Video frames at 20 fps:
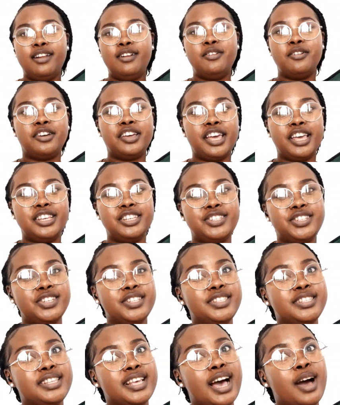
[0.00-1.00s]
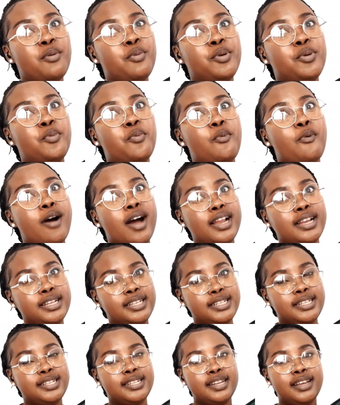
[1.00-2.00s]
locations I would
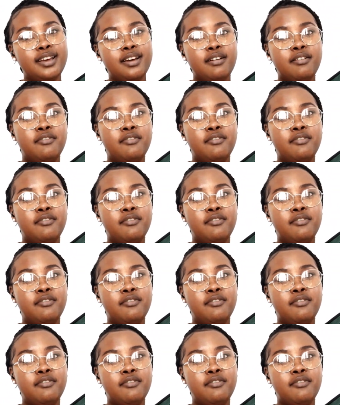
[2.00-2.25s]
want